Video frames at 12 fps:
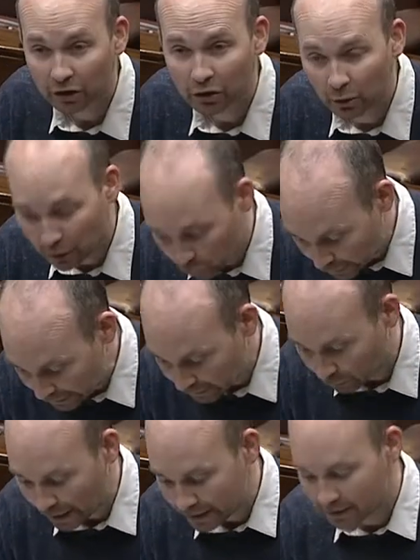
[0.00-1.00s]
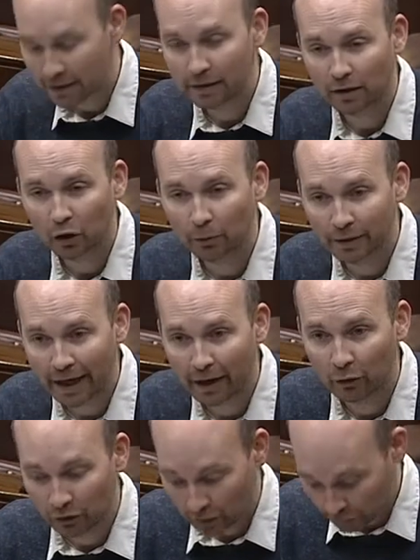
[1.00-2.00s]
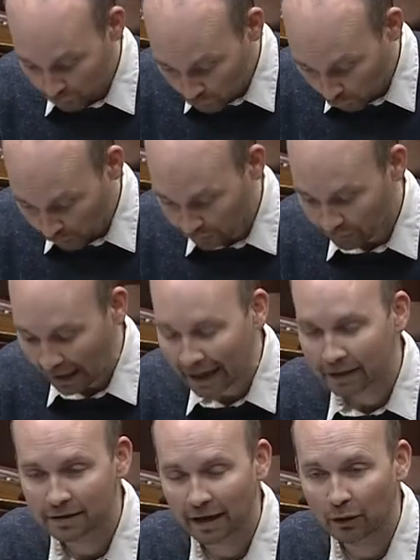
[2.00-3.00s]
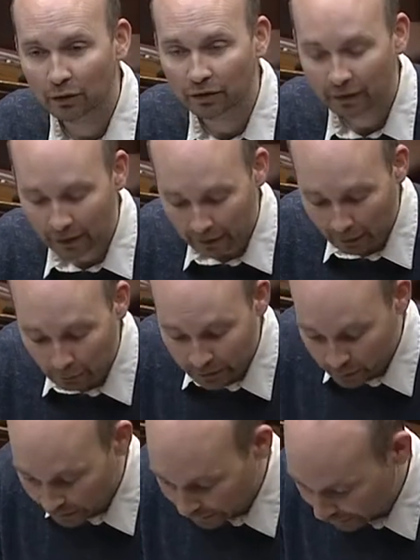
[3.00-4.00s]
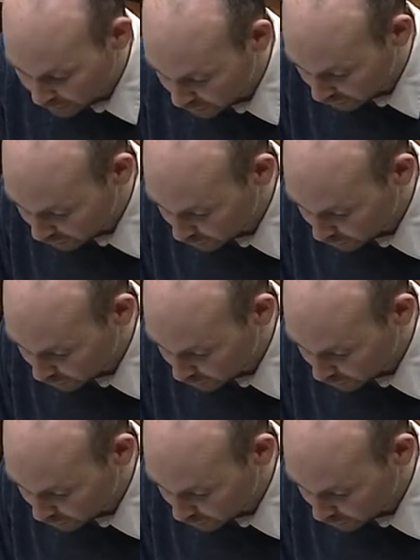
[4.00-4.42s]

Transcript: you agree that rents need to come down north and south and will you take action to